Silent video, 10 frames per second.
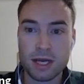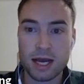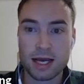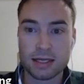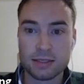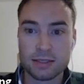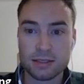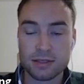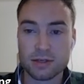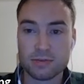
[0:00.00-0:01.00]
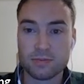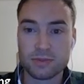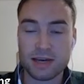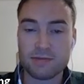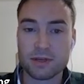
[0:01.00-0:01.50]
and you're
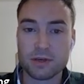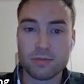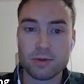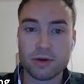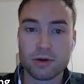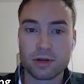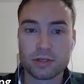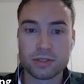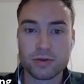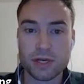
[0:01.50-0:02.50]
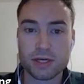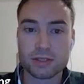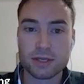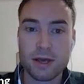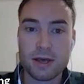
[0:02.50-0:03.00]
definitely going to be younger than 2 years.